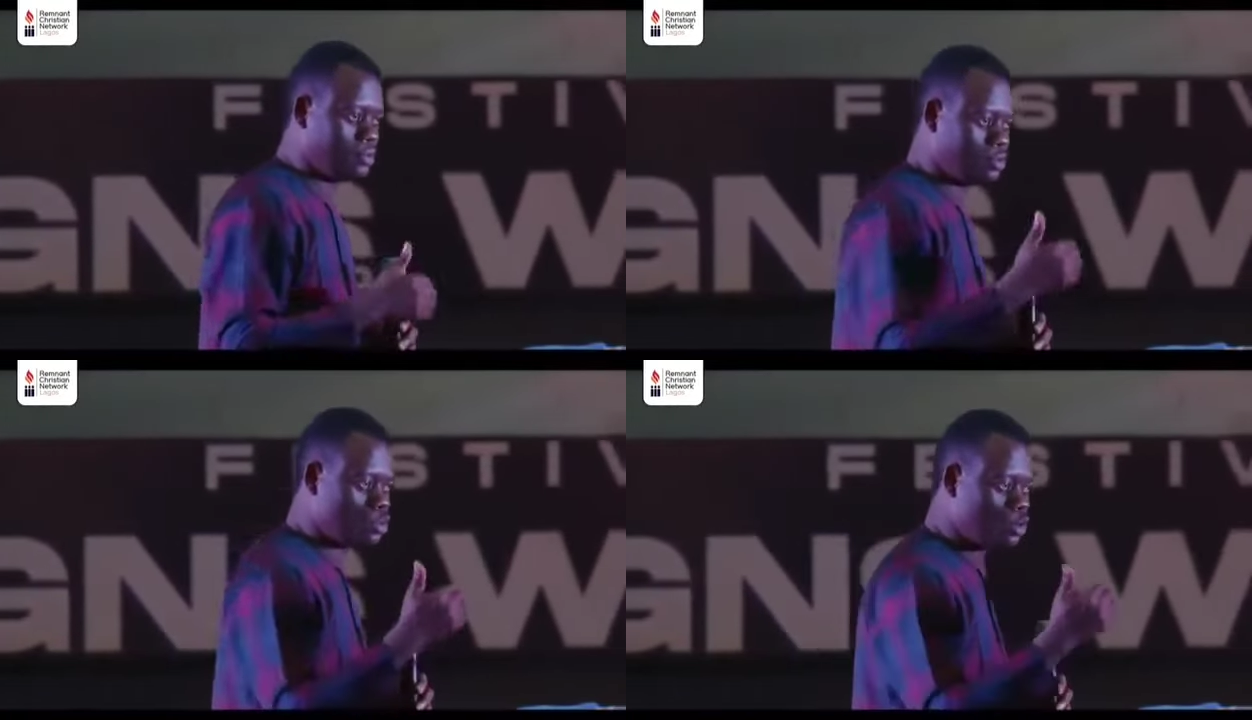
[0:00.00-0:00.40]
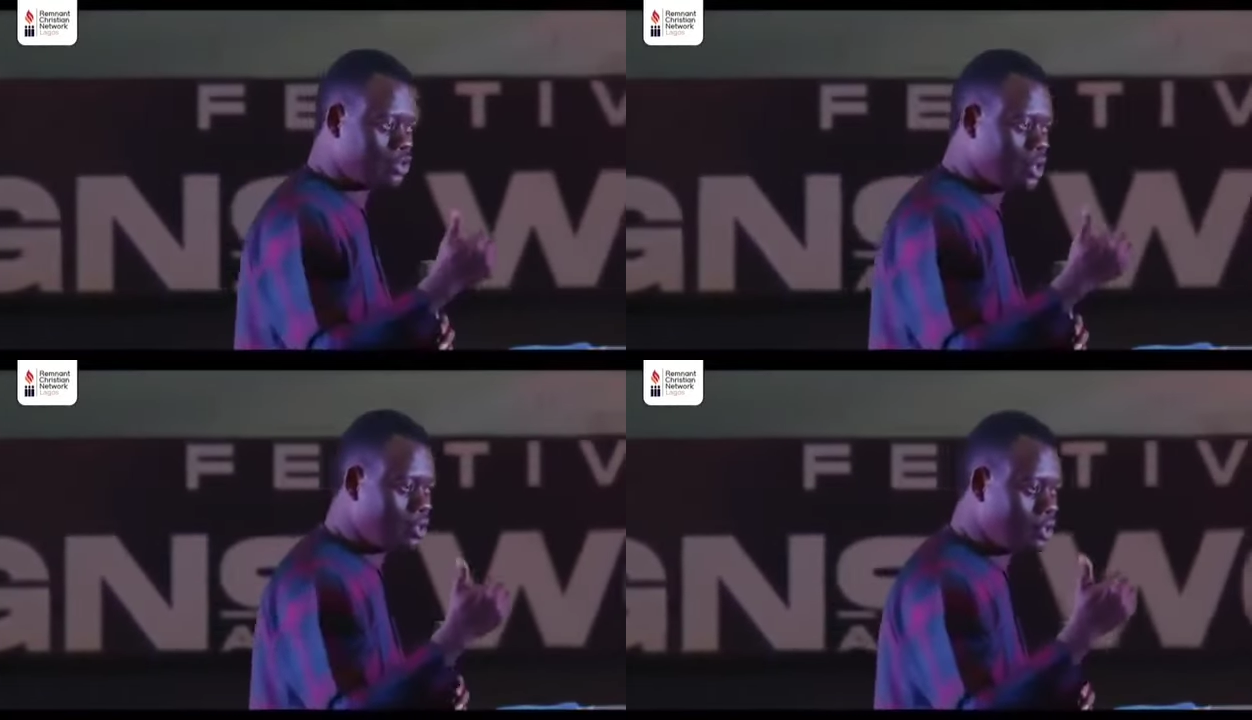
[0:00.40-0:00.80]
So
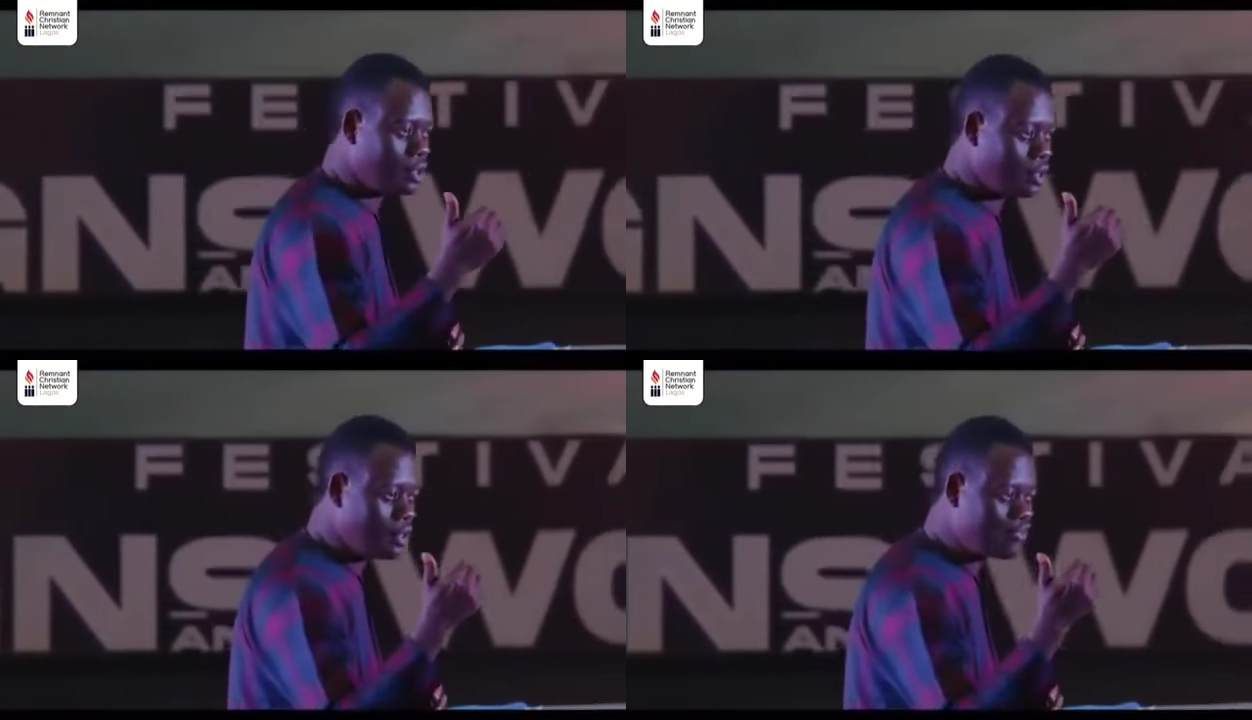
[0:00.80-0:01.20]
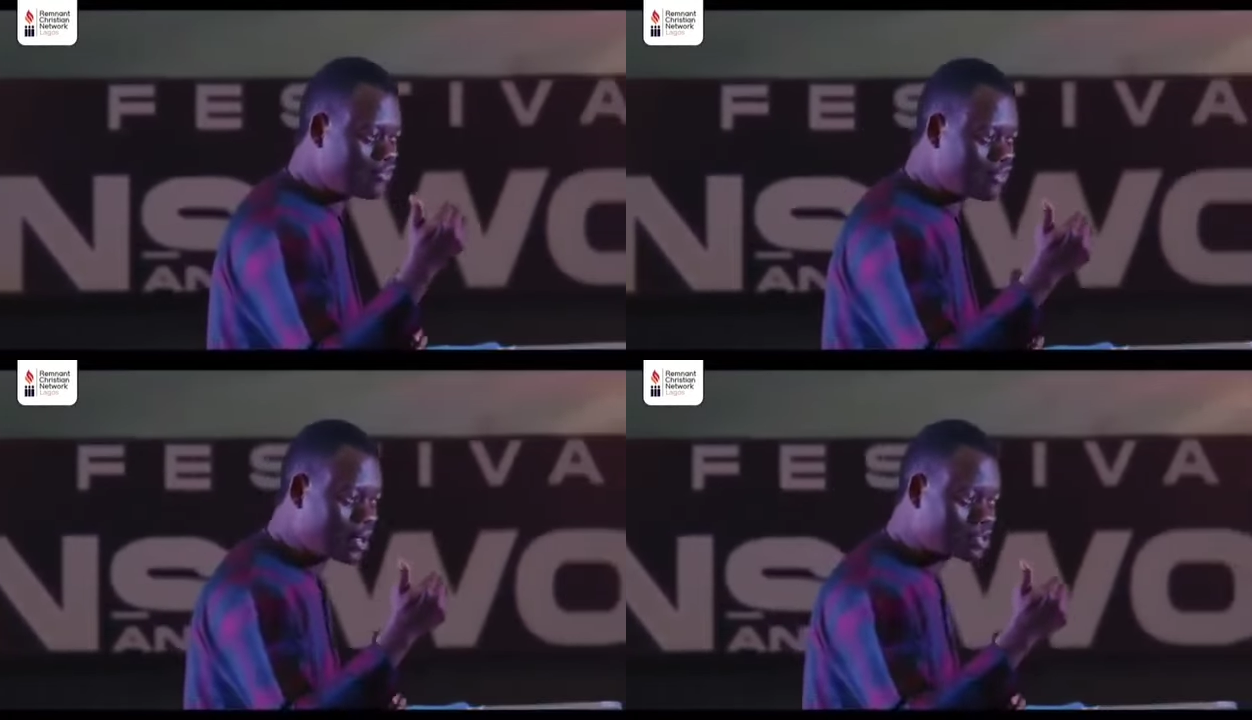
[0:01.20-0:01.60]
the
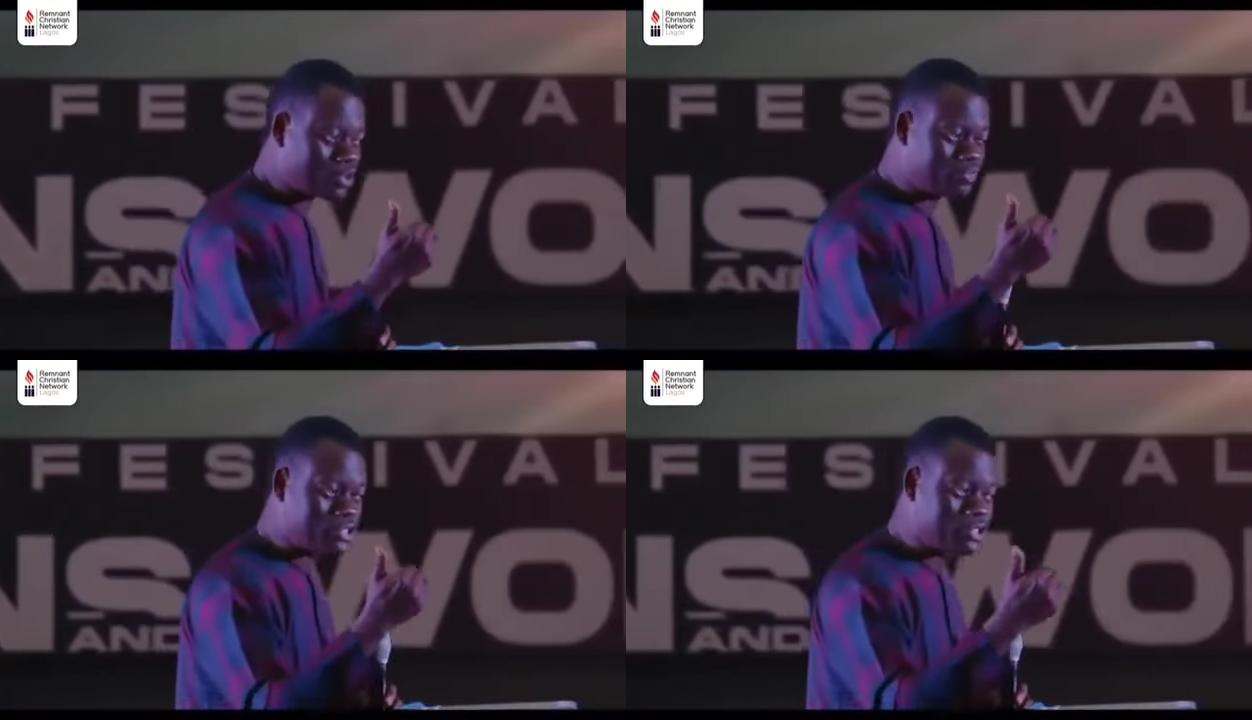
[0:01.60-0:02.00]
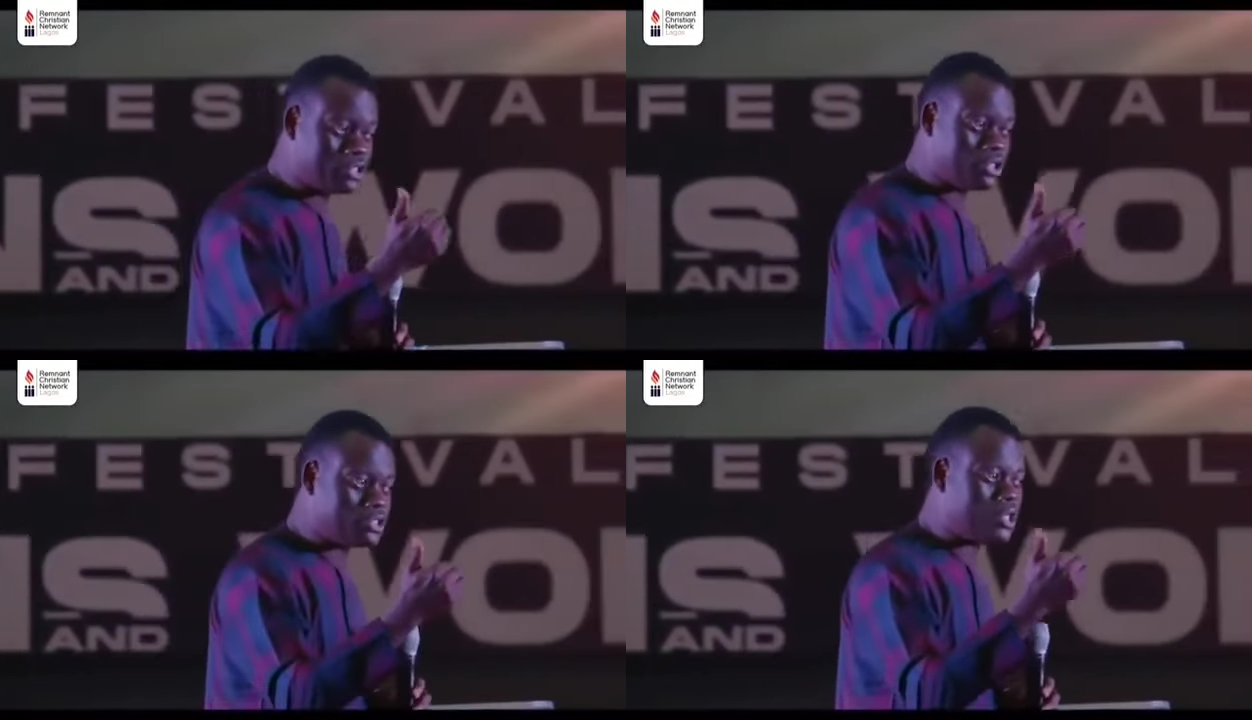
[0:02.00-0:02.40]
effect of the
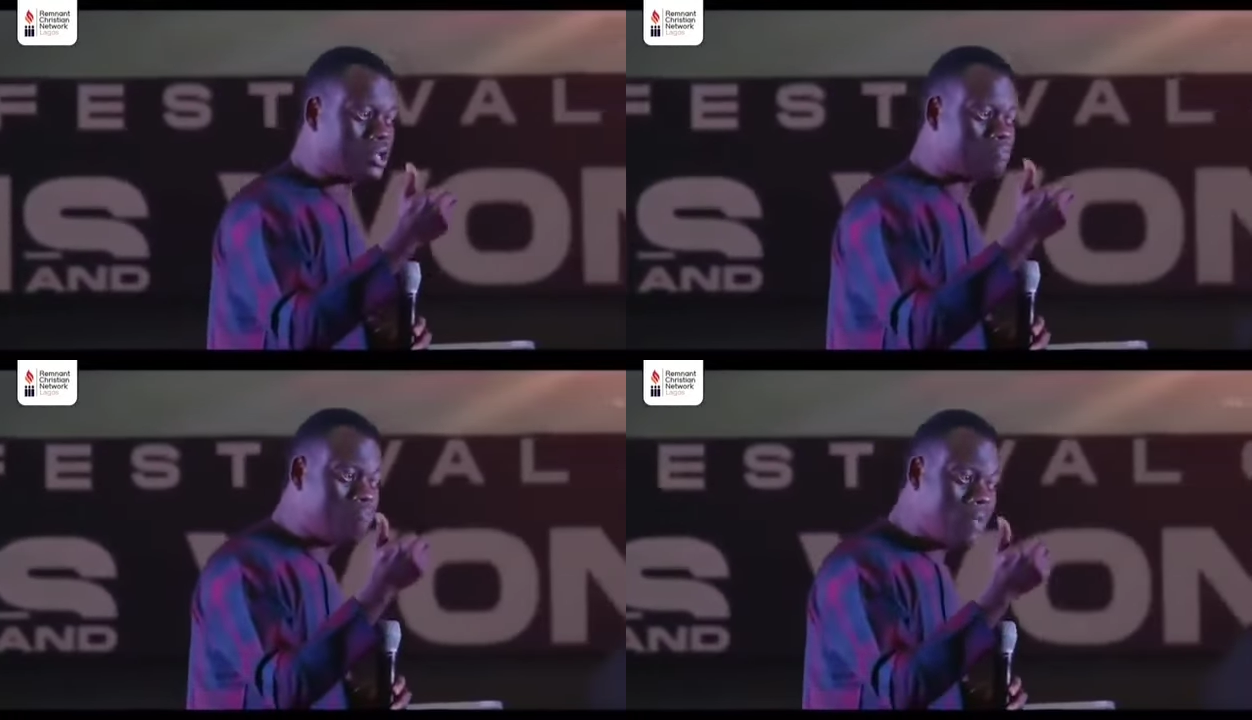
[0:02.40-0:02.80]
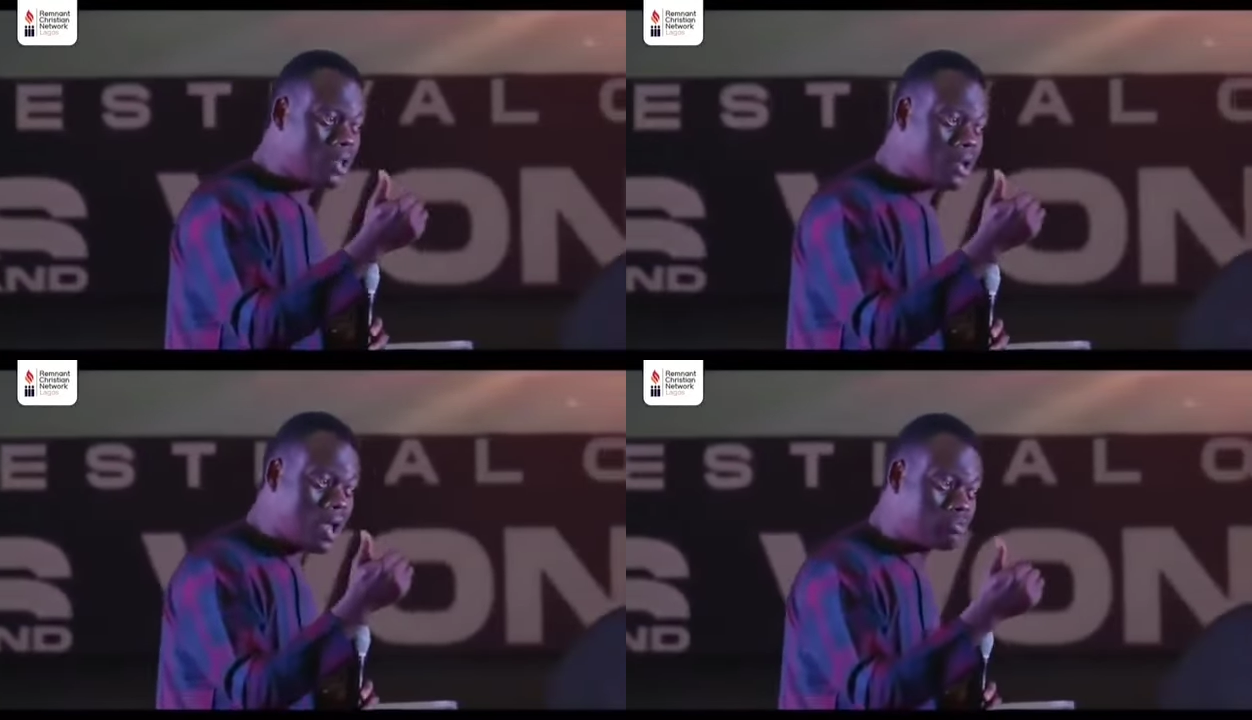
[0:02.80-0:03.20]
seeds that men have